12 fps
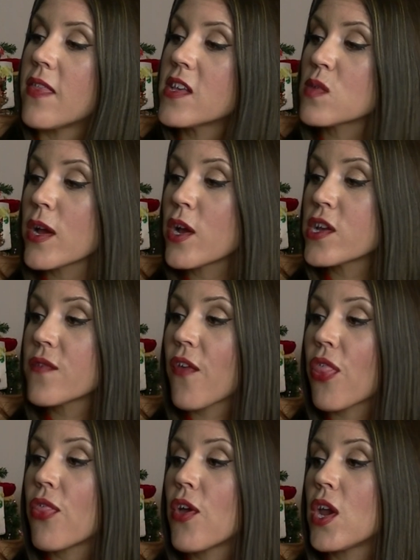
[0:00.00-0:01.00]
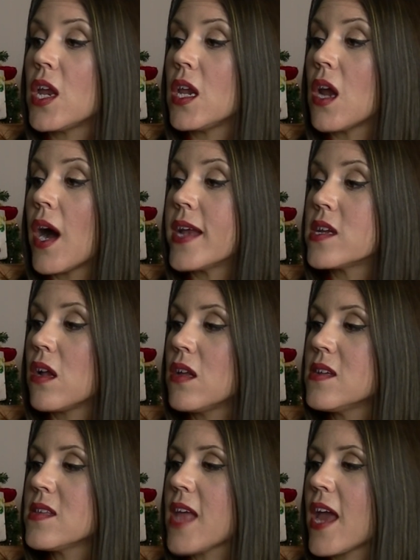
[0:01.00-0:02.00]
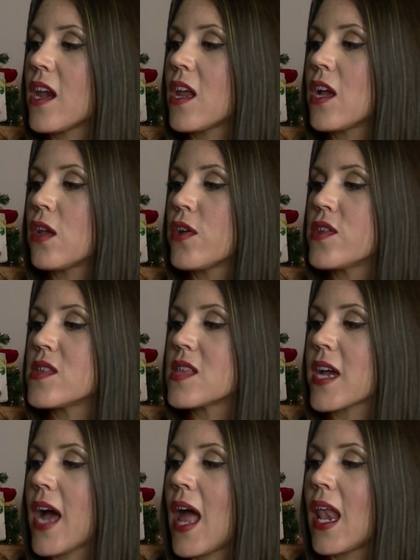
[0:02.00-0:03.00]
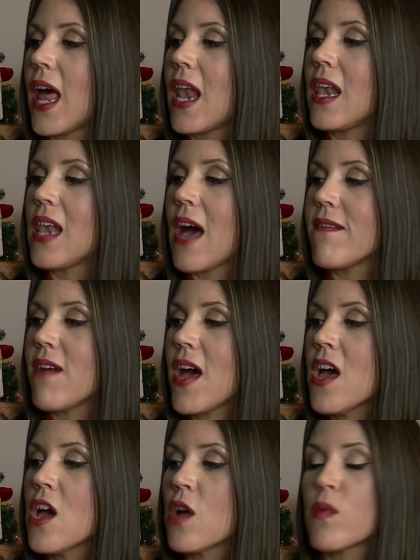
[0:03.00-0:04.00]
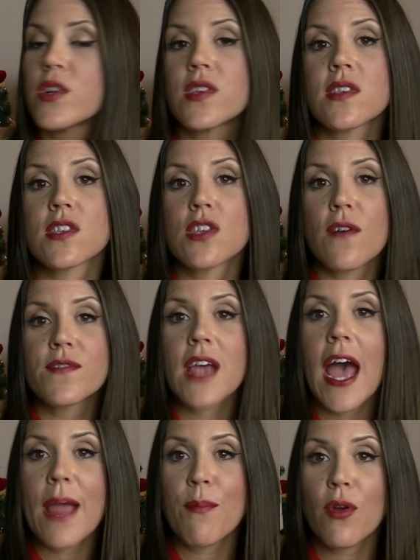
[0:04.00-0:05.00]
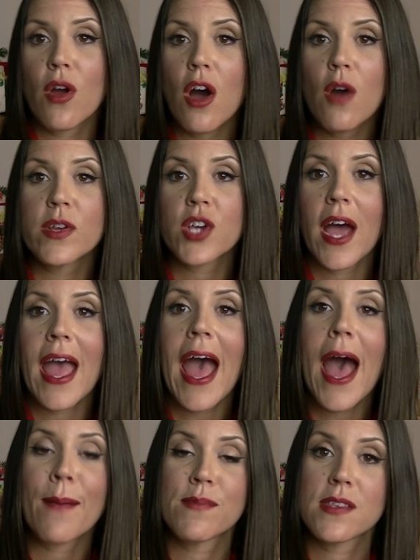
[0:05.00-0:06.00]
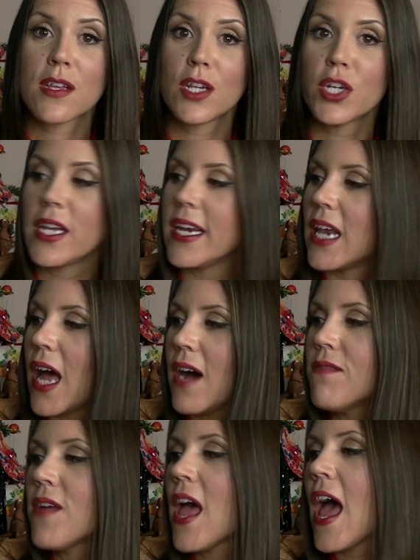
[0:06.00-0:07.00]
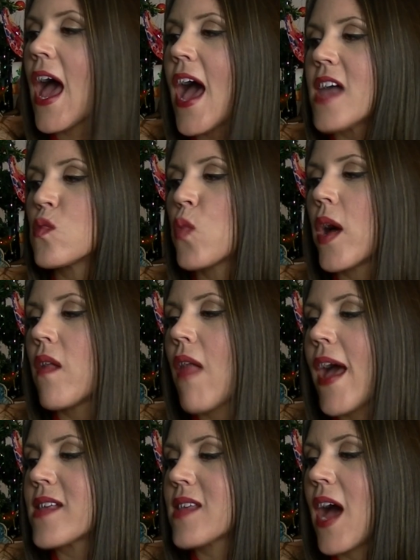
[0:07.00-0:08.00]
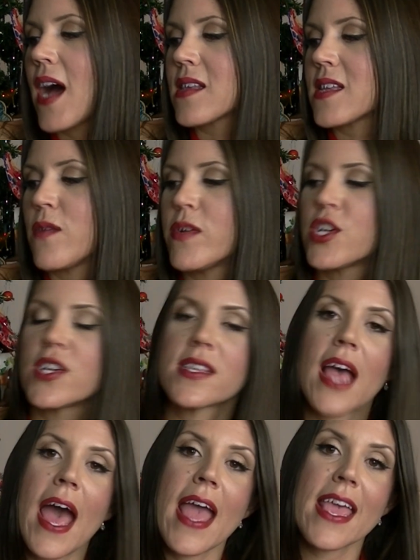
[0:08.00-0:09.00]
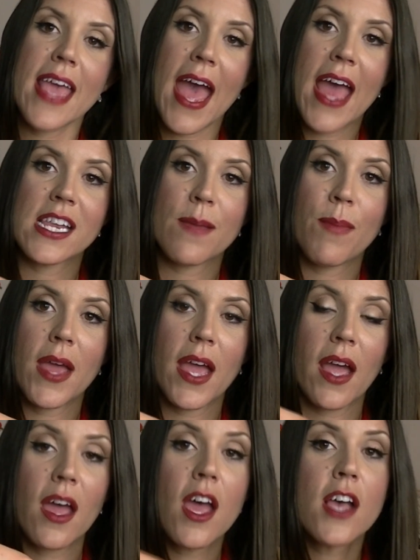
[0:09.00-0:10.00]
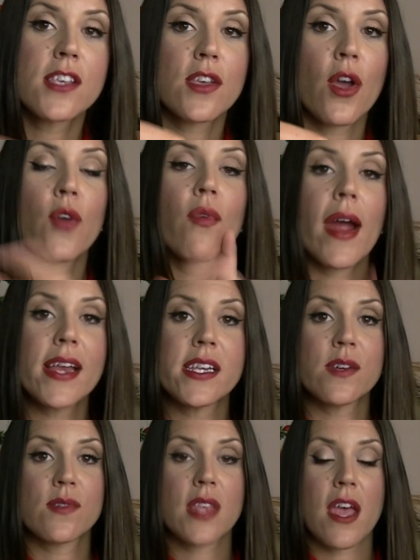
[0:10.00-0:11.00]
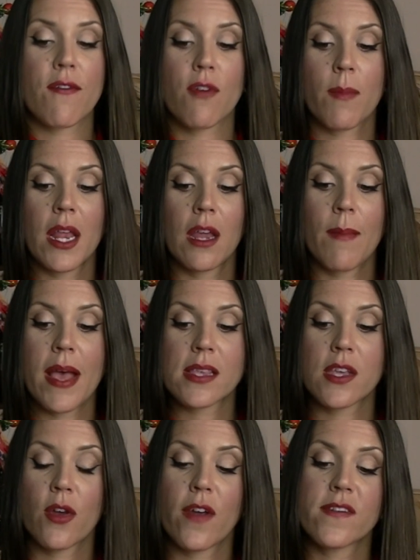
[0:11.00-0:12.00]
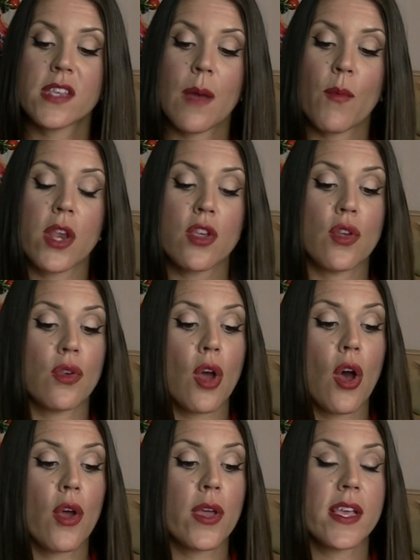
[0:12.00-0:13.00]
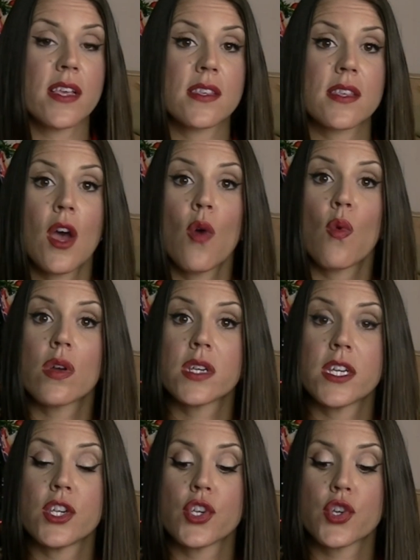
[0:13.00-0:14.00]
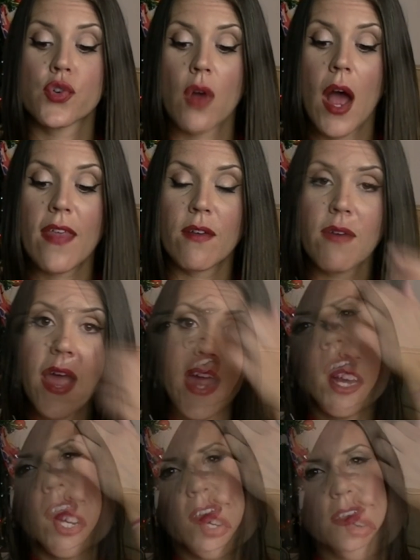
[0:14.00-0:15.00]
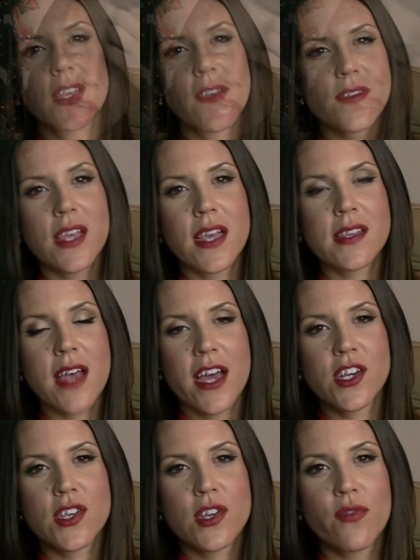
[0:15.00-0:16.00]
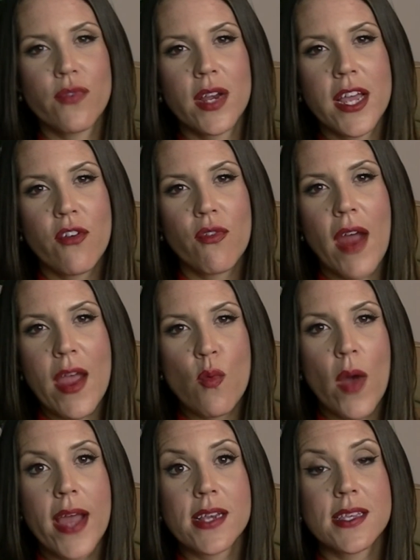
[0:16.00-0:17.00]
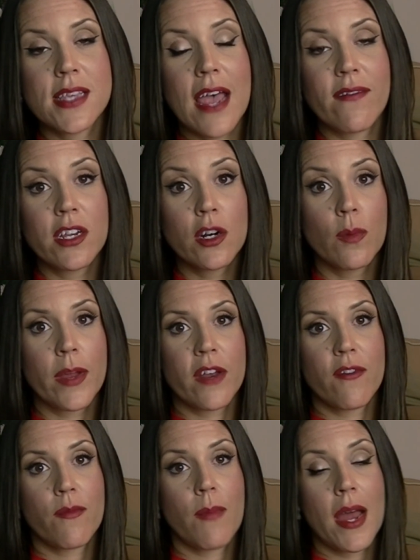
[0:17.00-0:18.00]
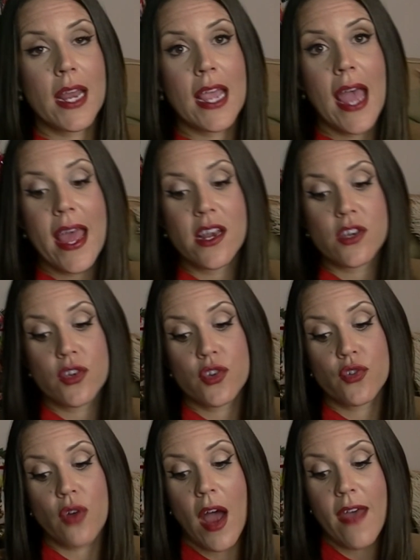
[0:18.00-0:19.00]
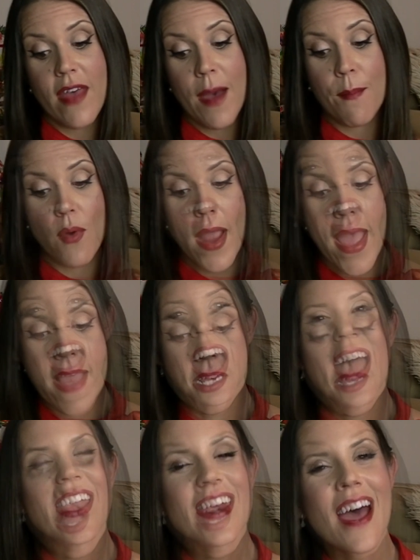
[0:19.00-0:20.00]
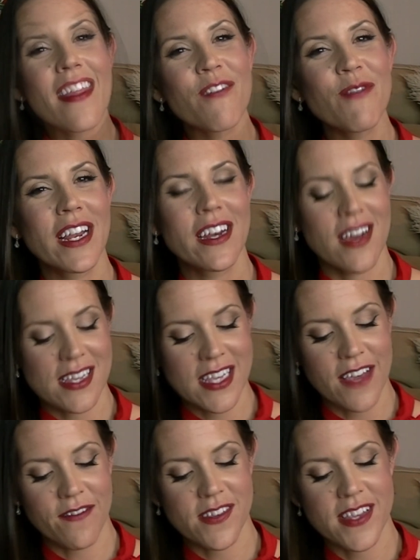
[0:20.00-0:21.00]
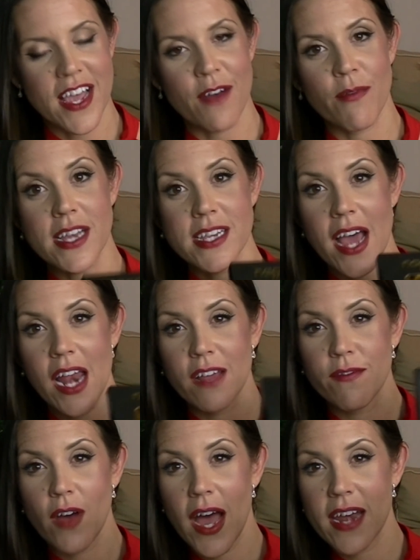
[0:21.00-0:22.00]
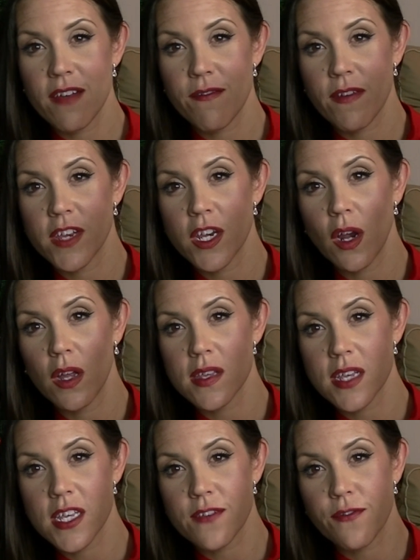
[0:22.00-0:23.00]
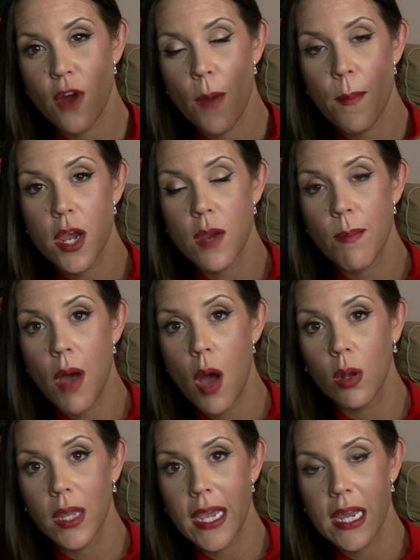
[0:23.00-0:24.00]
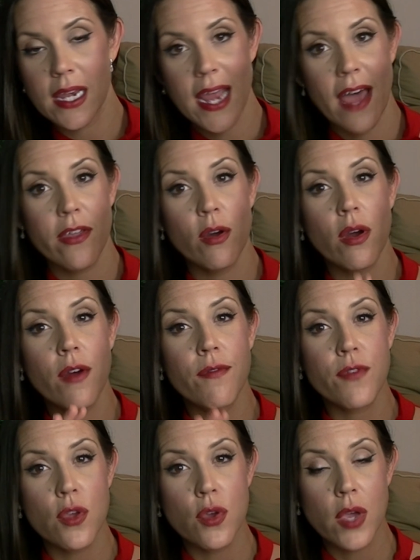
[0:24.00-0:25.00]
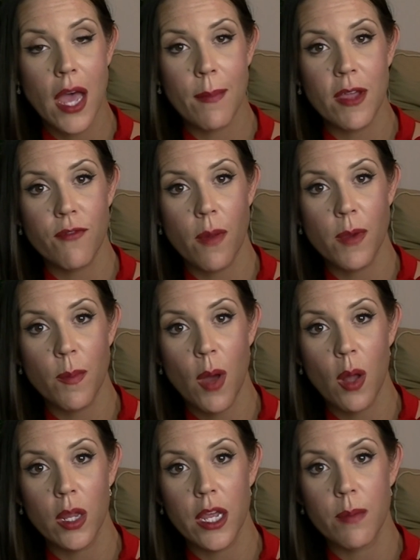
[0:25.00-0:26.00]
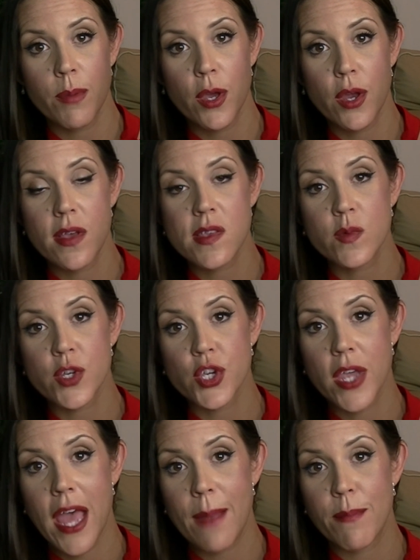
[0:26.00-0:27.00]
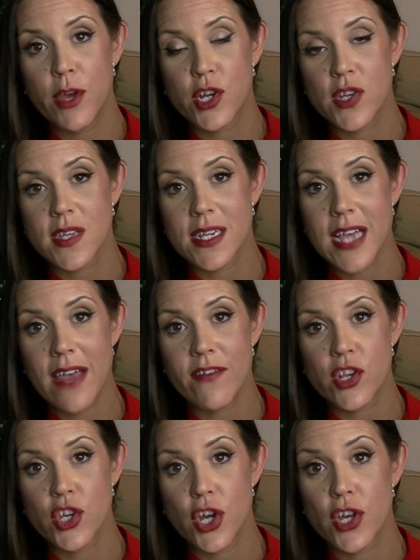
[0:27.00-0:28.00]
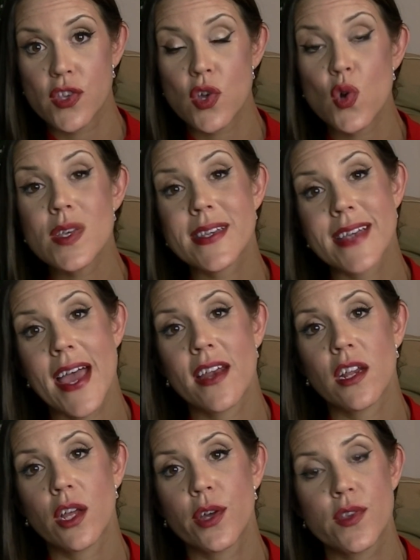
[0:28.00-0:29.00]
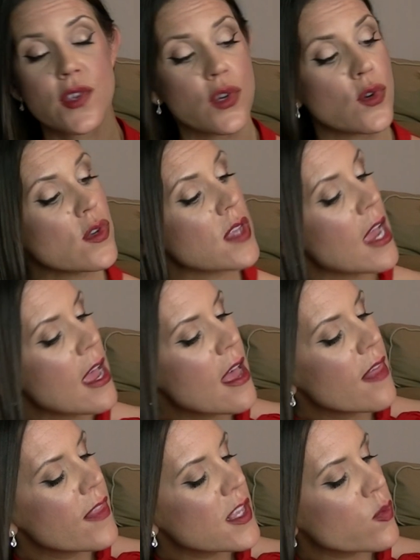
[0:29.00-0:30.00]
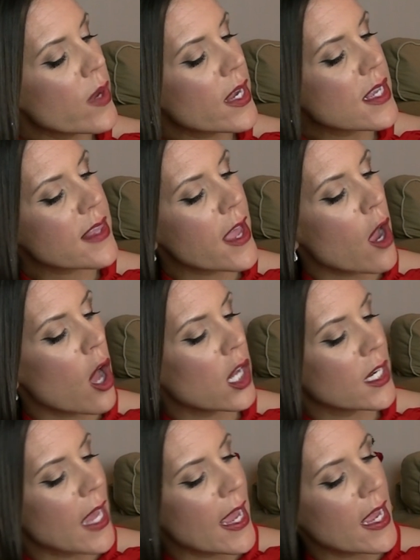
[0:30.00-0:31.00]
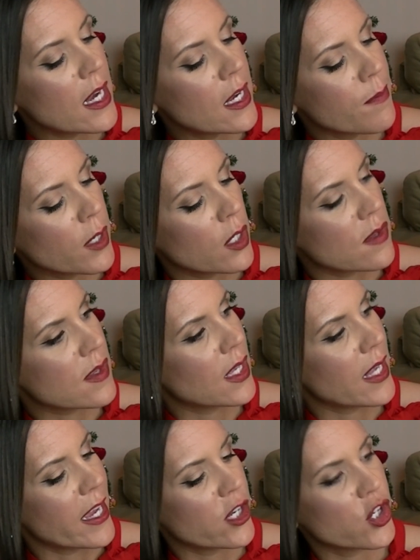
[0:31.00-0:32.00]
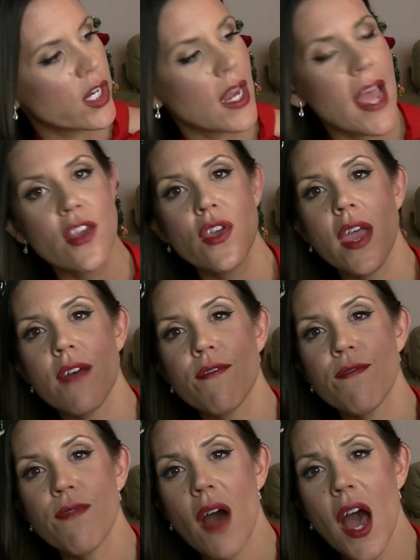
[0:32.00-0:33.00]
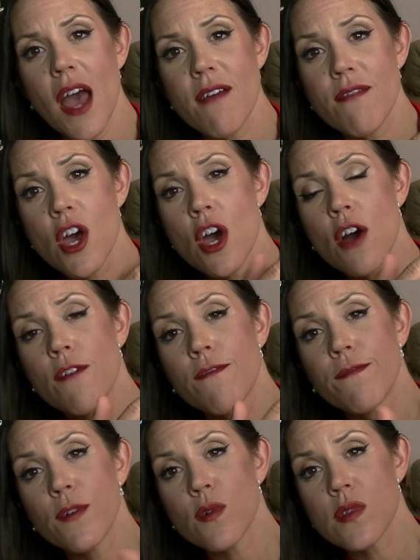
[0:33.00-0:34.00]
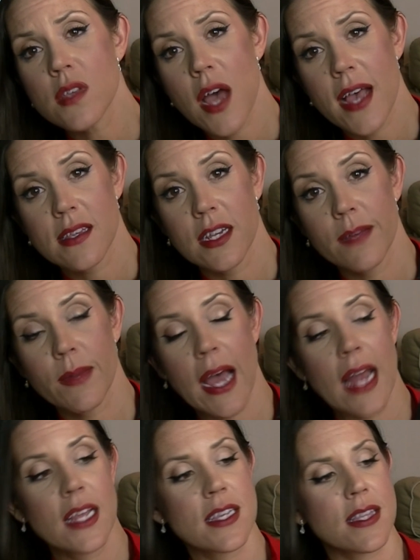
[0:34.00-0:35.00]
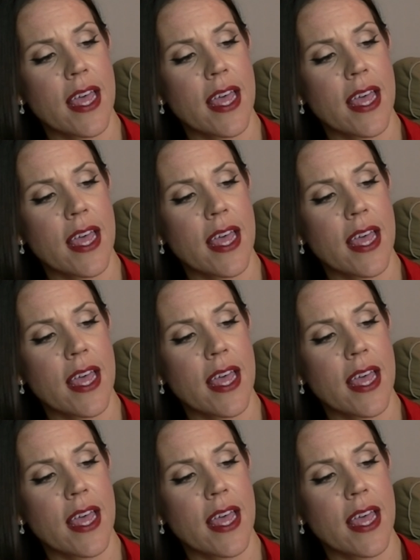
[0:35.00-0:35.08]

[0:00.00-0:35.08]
This one goes for $39 and it includes the color Lover, which is a soft apricot, which I absolutely love, as well as Hussy, which is a candy pink. So great deals there from Illamasqua if someone you know is wanting to try the range. Those gift sets are just a really great way to save a little bit of money and try that brand. Another really nice gift set retailing for under $50 is from Napoleon. Now there are a few coming from Napoleon Perdis which you can purchase at David Jones or standalone stores. This one is their holiday lip gloss collection and you get five full-size lip colors.